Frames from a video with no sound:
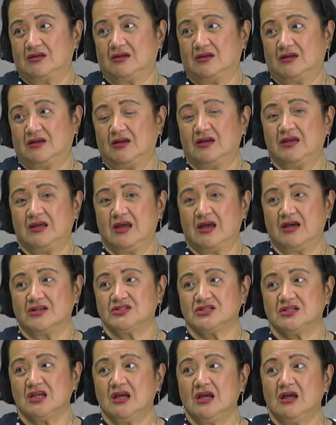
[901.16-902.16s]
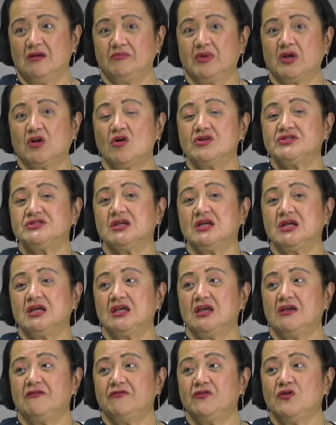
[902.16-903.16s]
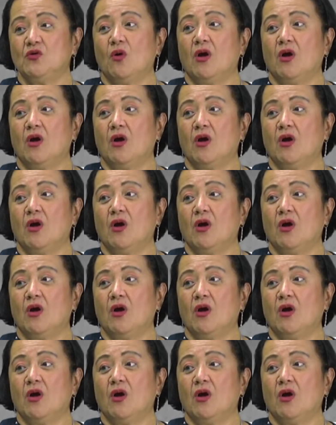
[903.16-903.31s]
Yes, because if you